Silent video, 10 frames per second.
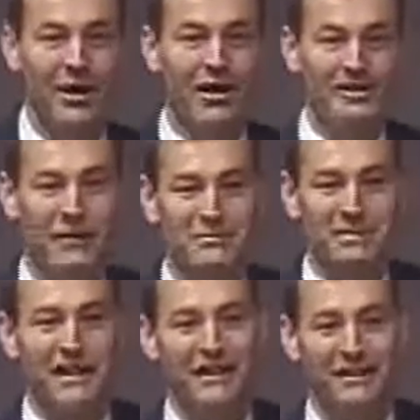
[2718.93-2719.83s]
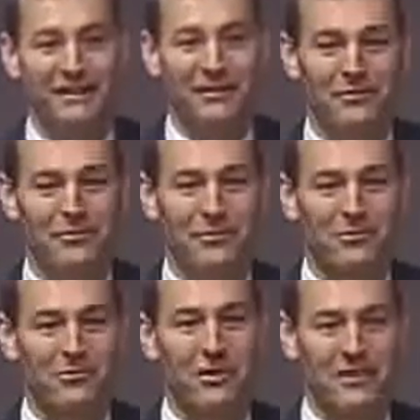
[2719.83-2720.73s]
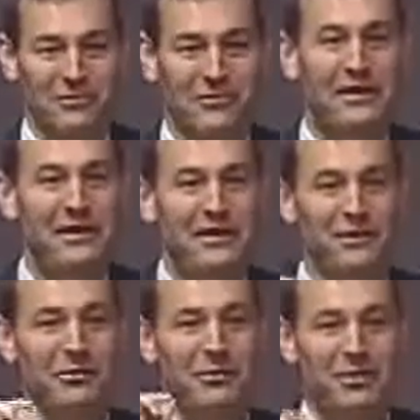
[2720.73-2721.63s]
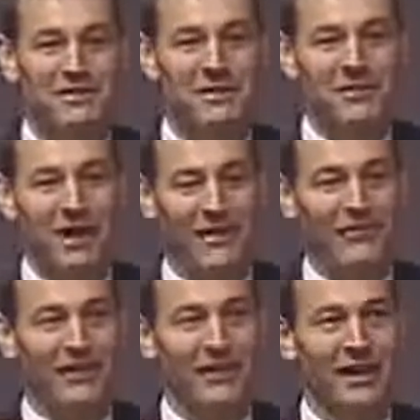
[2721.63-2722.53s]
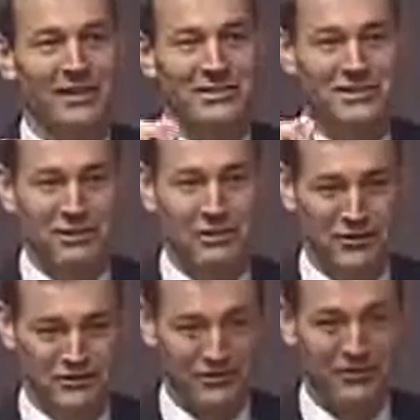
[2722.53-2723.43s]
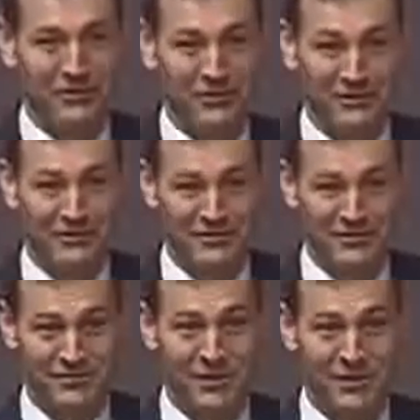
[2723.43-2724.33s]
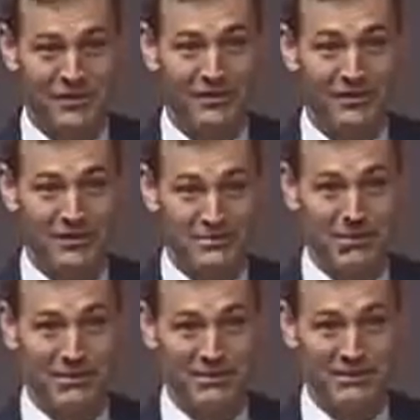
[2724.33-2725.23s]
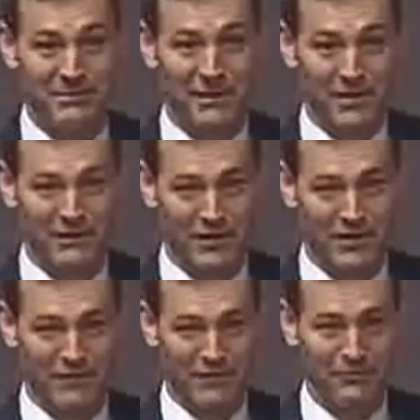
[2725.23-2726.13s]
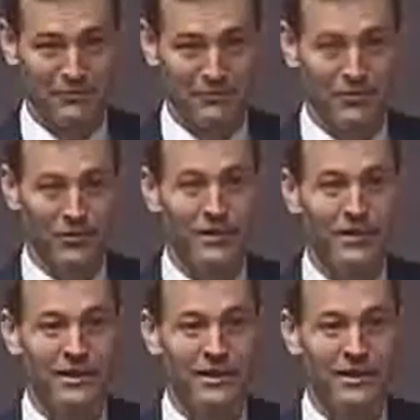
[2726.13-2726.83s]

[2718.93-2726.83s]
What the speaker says: All I'm telling you is your risk of having a stenosis that needs a stent is predicted by your calcium score,